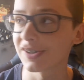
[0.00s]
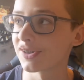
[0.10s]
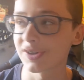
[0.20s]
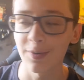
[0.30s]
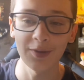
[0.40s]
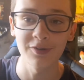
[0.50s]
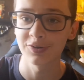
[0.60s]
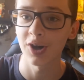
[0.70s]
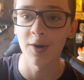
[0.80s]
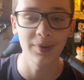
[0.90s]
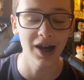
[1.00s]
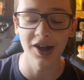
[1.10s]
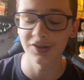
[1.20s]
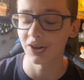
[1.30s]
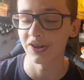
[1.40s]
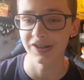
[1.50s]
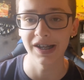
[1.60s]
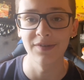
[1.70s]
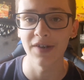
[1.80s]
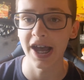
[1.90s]
because some of those top cards,
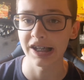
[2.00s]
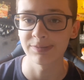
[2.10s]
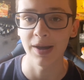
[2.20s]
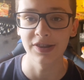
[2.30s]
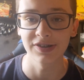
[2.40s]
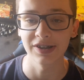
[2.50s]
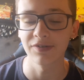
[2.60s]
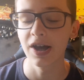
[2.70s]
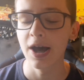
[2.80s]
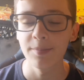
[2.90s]
honestly, are very expensive.